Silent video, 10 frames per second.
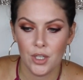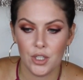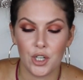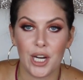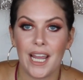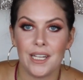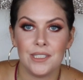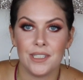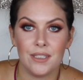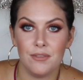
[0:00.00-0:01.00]
you're
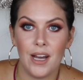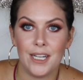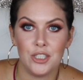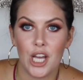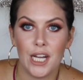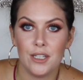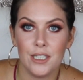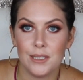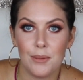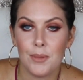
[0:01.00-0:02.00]
handling fine china
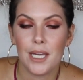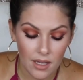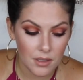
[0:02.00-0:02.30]
or something.